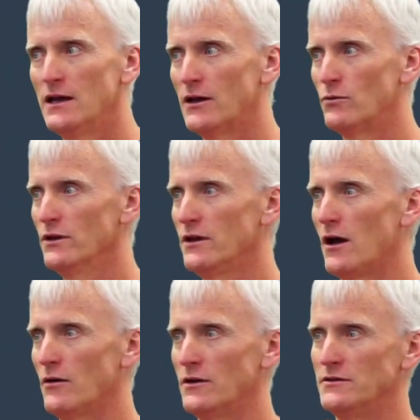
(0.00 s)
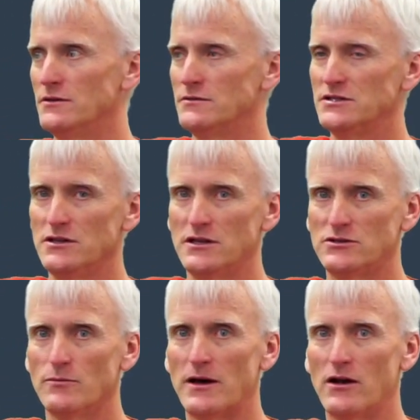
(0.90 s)
And really, until you get
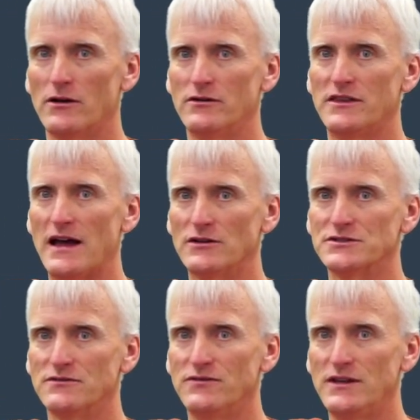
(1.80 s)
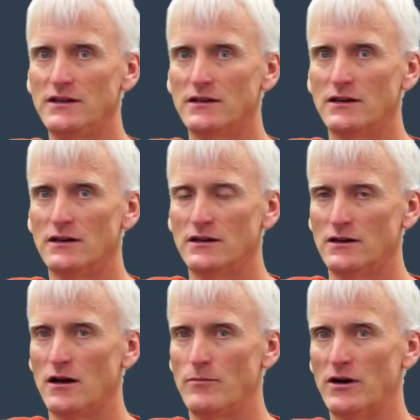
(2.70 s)
to about 100,000 feet
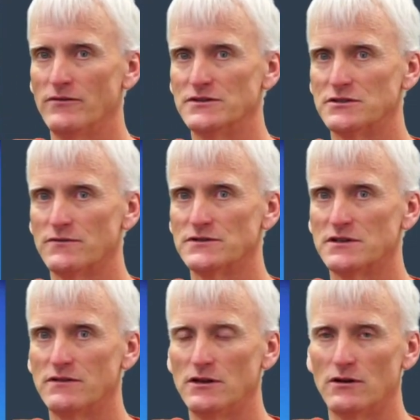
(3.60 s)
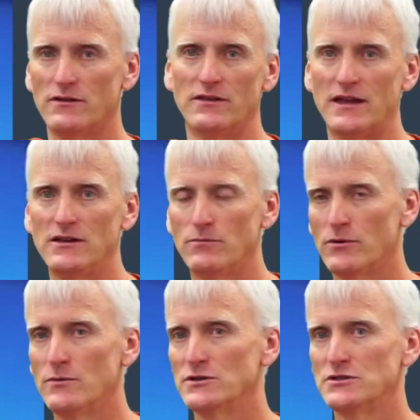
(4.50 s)
above the surface of the Earth, then you
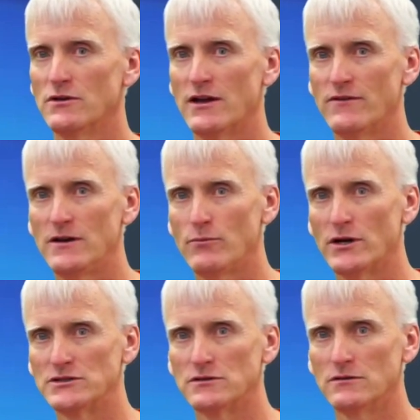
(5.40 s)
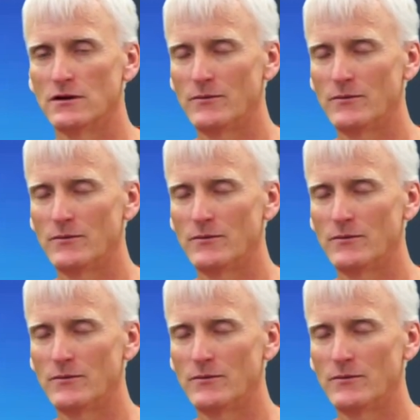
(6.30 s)
pretty much don't have any pressure.